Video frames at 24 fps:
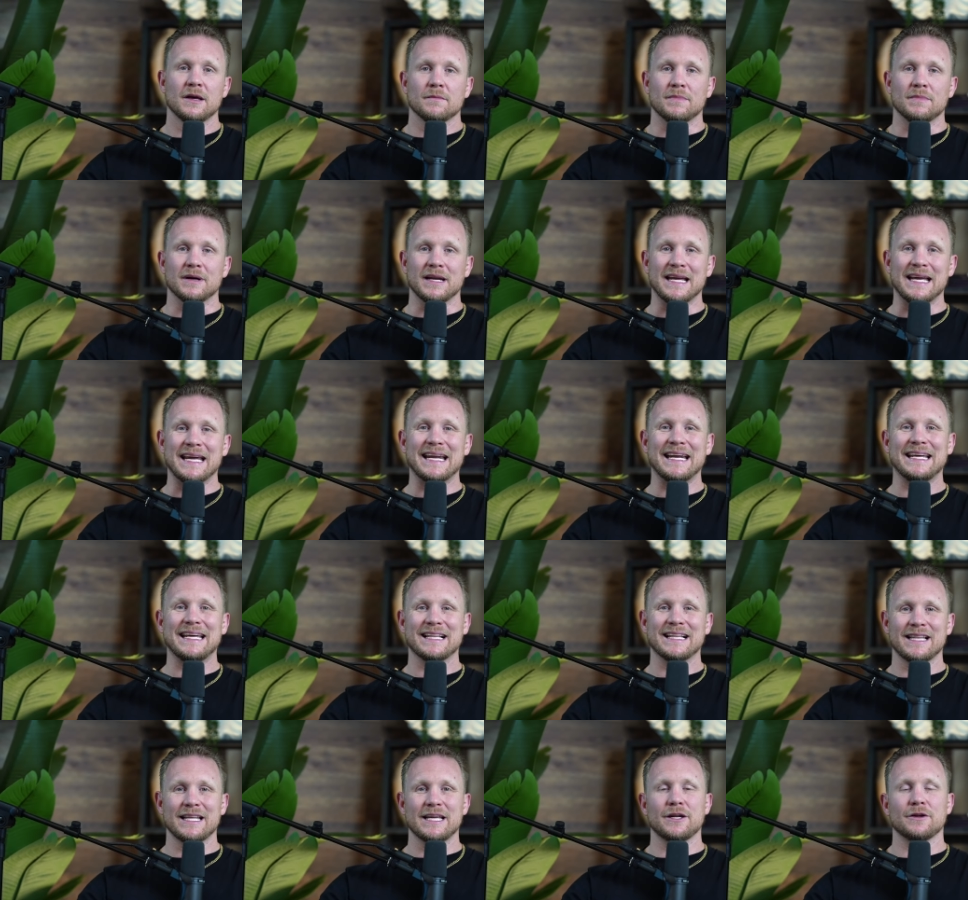but
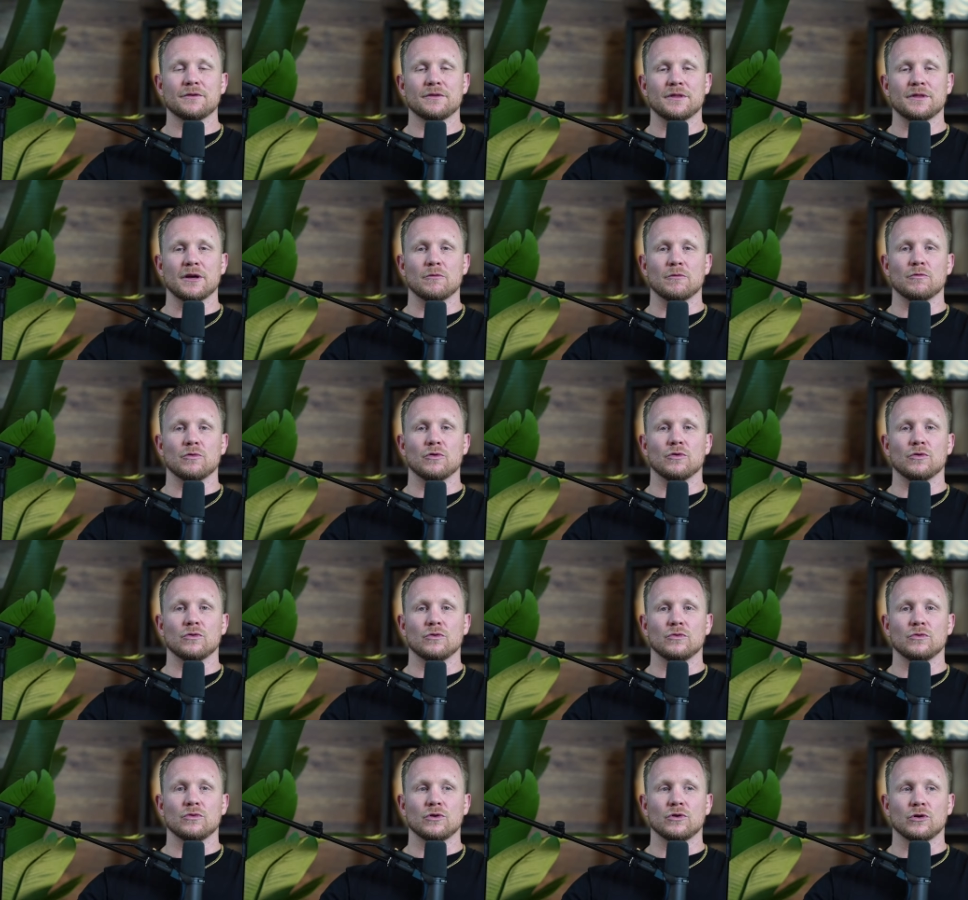any leader that
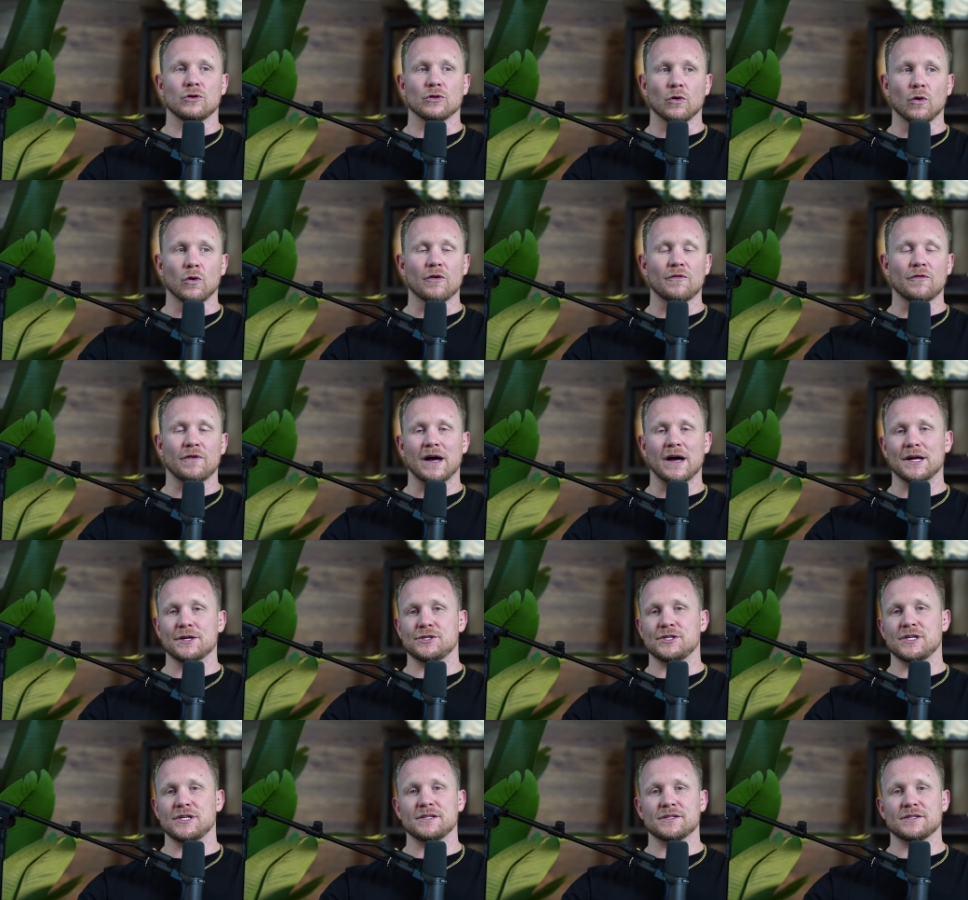will glorify
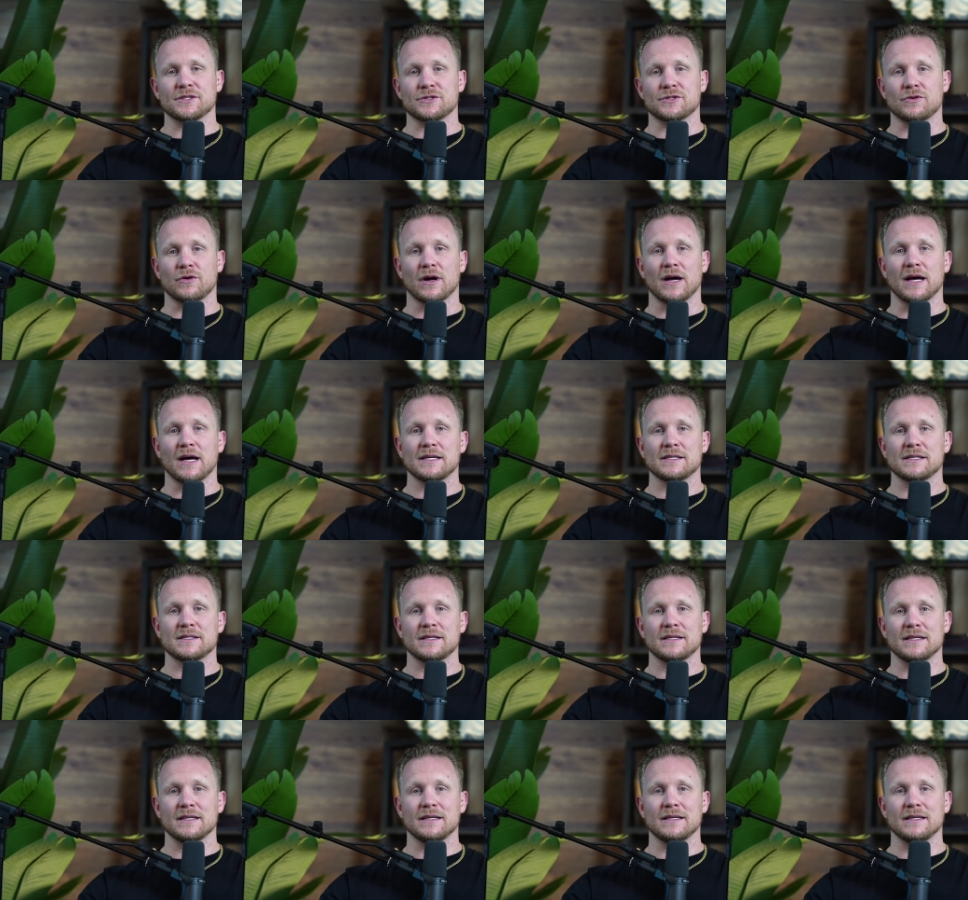Jesus
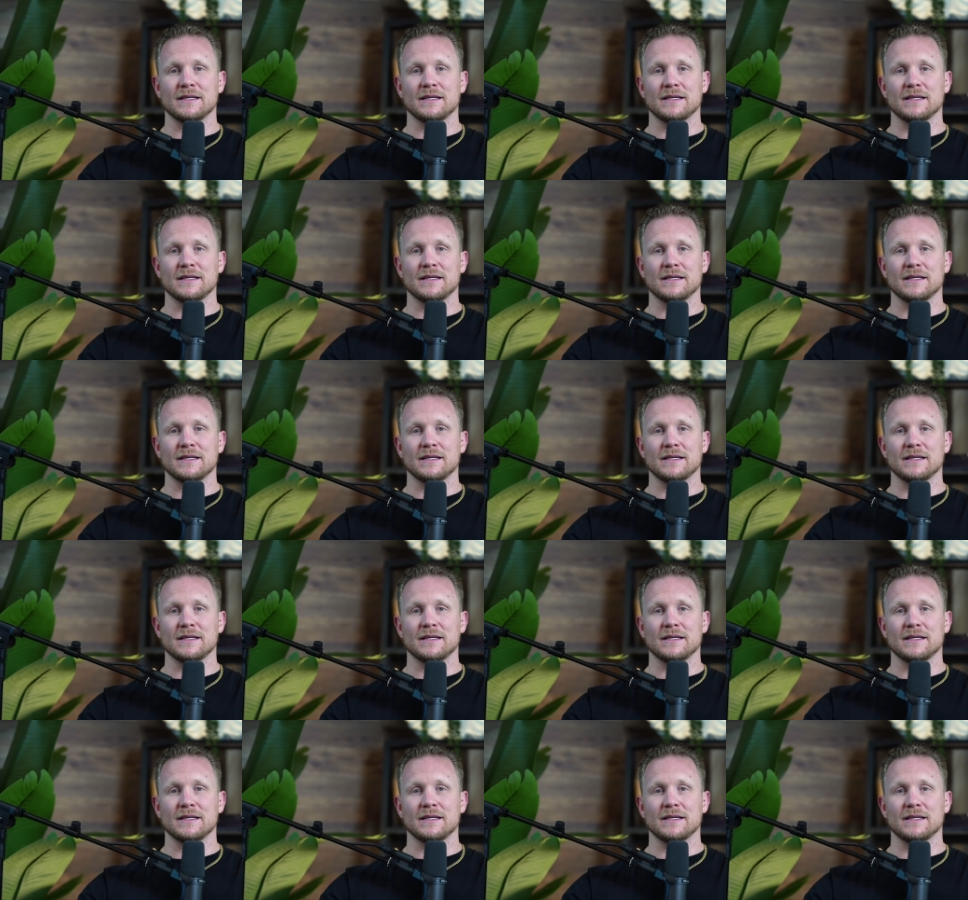Christ